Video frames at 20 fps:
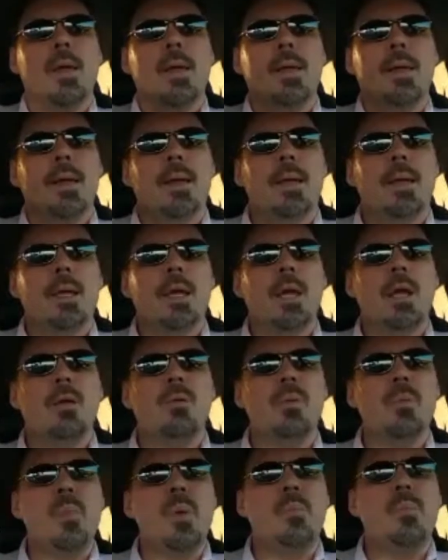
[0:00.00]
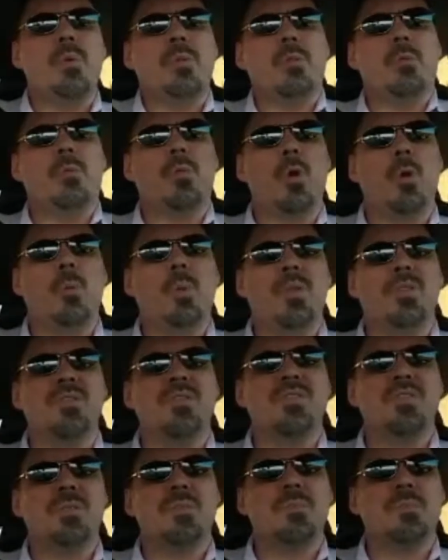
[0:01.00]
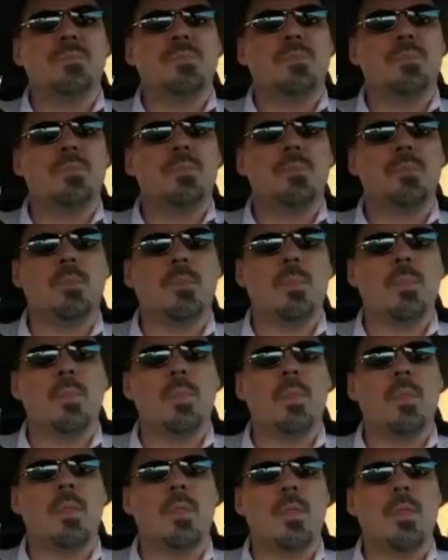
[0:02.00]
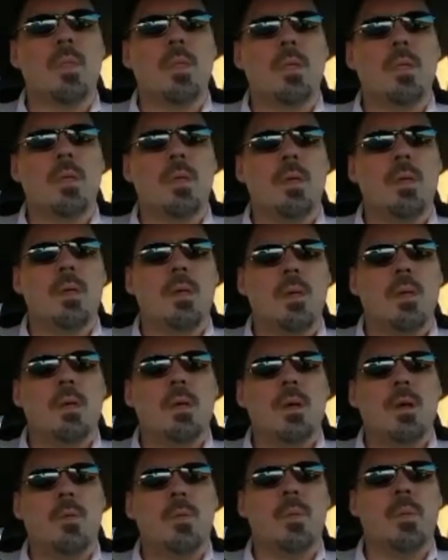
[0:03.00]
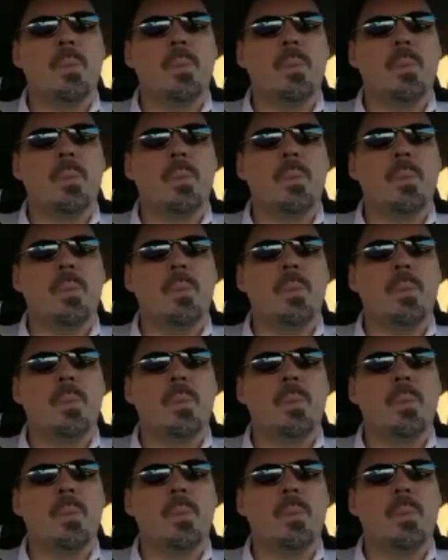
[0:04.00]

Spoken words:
Yeah, I remember the Romans. I remember